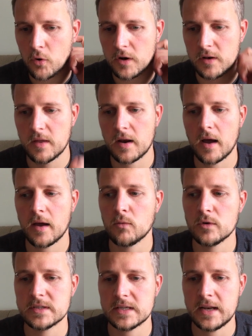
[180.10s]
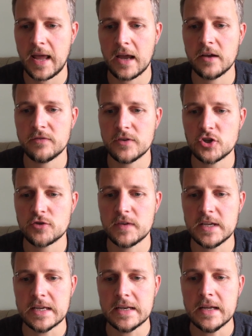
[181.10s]
point that I was an egg-fish
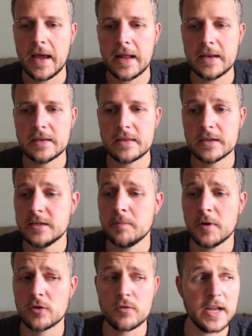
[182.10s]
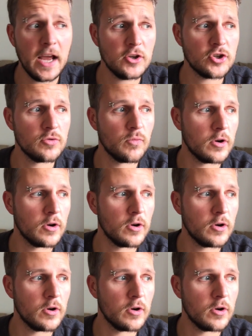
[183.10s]
vegan, and the typical reaction